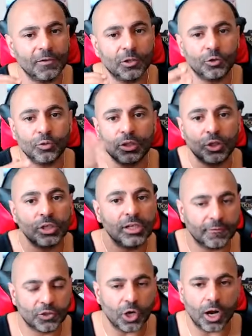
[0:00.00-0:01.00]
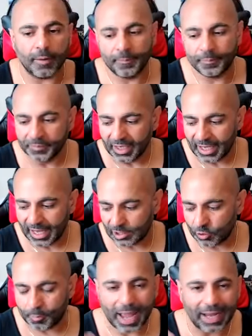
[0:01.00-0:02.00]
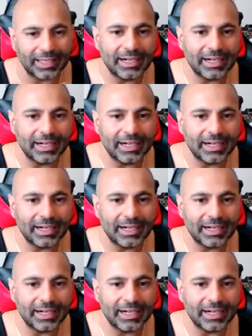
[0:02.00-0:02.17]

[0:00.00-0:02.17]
if you do a good enough job and you back